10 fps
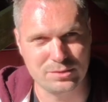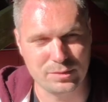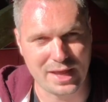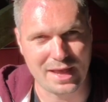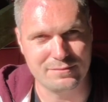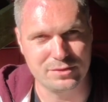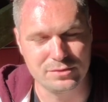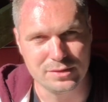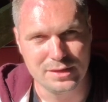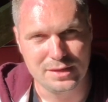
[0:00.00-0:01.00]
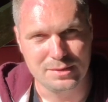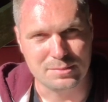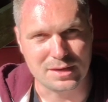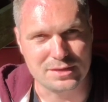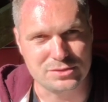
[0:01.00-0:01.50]
or what have you,
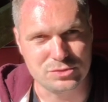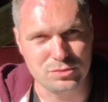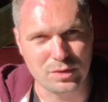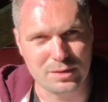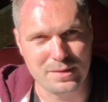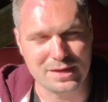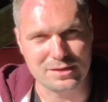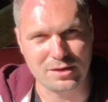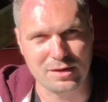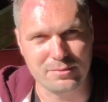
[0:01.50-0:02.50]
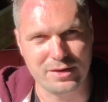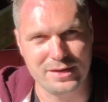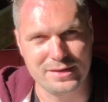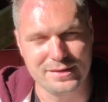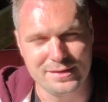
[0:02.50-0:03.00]
but I do want to make it
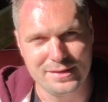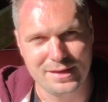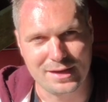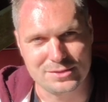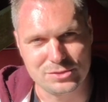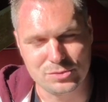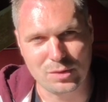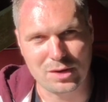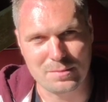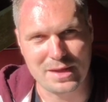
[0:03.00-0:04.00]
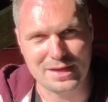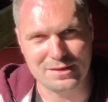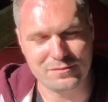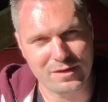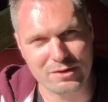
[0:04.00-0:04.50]
carbureted. I do want to make it
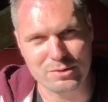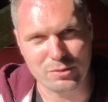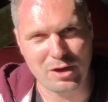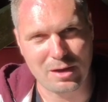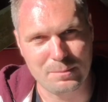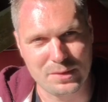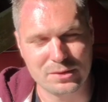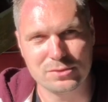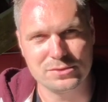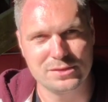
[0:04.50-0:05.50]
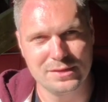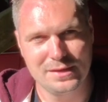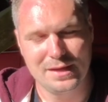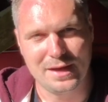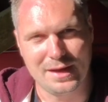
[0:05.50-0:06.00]
a very raw build.
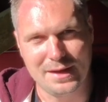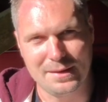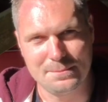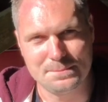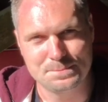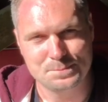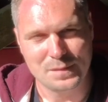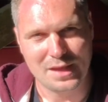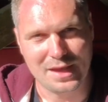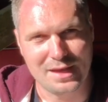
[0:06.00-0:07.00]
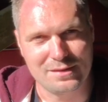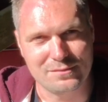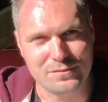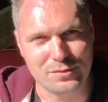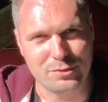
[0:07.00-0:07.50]

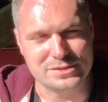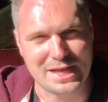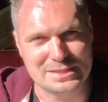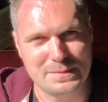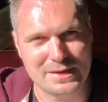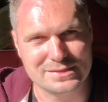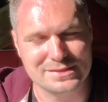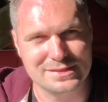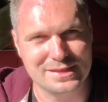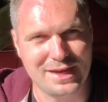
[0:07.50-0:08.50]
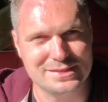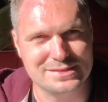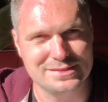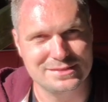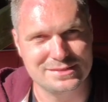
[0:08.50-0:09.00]
And for those aspects,
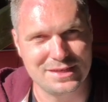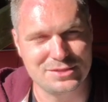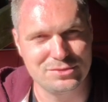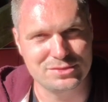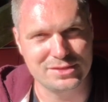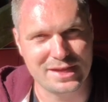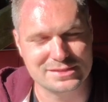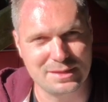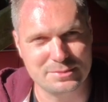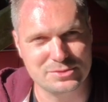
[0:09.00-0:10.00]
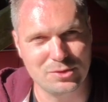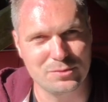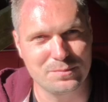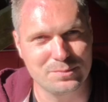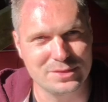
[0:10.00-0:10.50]
guys, stay tuned till next
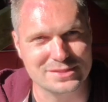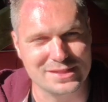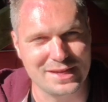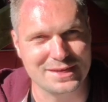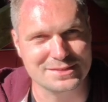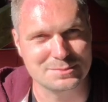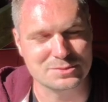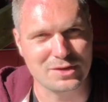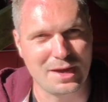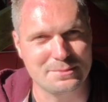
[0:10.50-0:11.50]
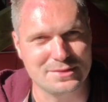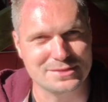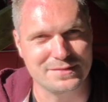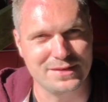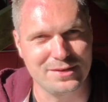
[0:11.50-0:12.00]
episode. Please like and subscribe to
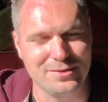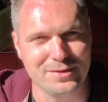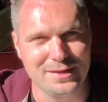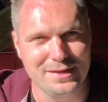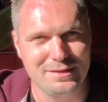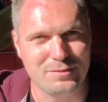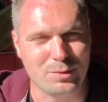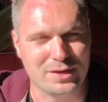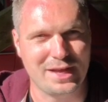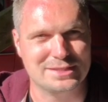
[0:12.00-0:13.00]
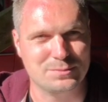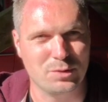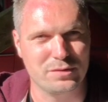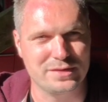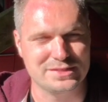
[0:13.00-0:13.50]
this video if you want to catch
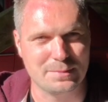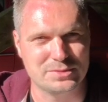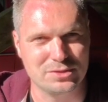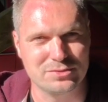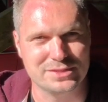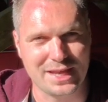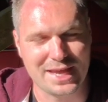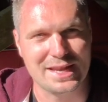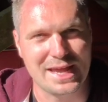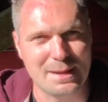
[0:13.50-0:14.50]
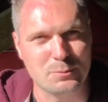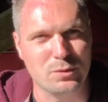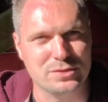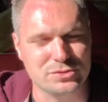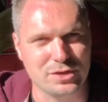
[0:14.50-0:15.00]
more of these episodes. Again, I am
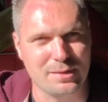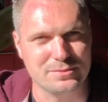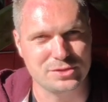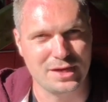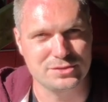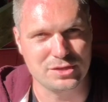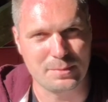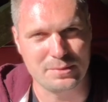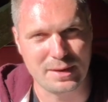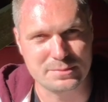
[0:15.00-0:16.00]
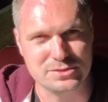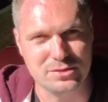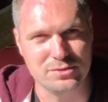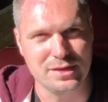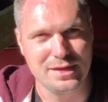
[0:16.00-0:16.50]
going to try and drop an
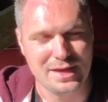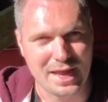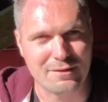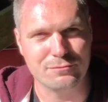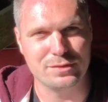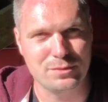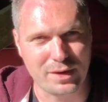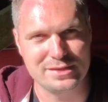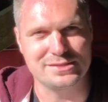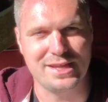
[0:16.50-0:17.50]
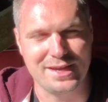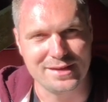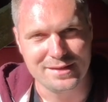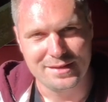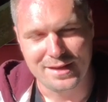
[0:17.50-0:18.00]
episode every Wednesday.
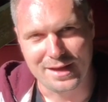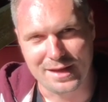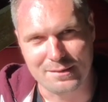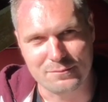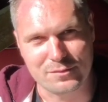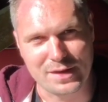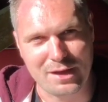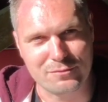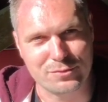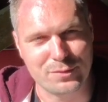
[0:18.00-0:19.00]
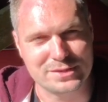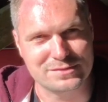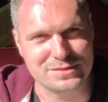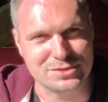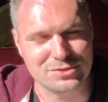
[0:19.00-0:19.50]
For now, for the rest
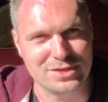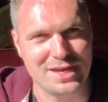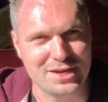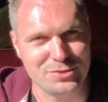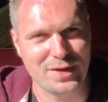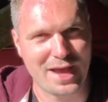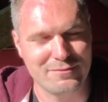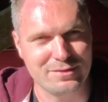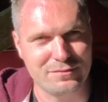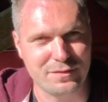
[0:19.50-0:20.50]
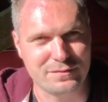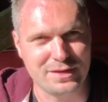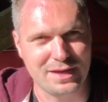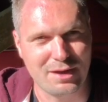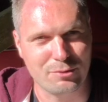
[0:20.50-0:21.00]
of eternity, I do have a
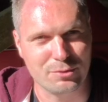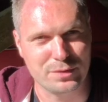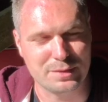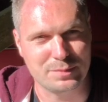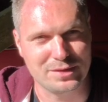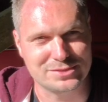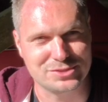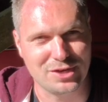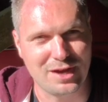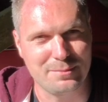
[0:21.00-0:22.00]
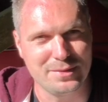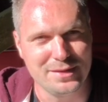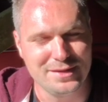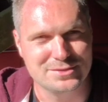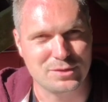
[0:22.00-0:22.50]
50-hour-a-week plus job,
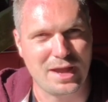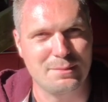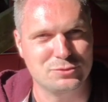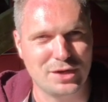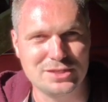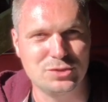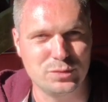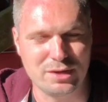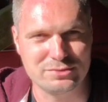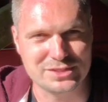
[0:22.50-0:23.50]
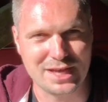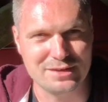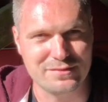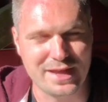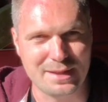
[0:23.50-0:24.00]
so I am trying to do it outside
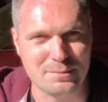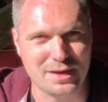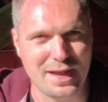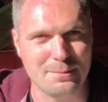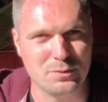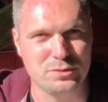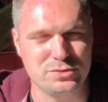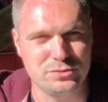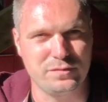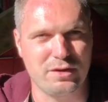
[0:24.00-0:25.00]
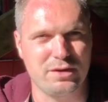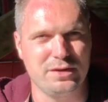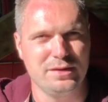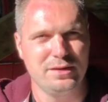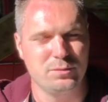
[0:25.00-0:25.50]
of that, but I am going to
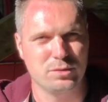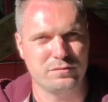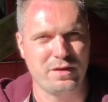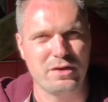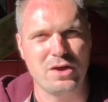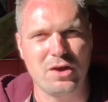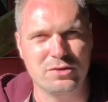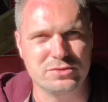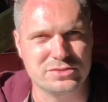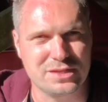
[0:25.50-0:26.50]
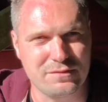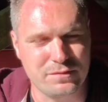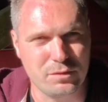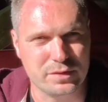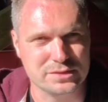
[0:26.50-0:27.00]
work very hard to stay
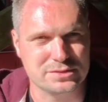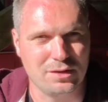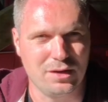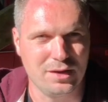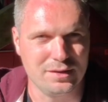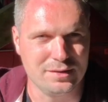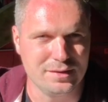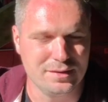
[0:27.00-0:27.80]
focused on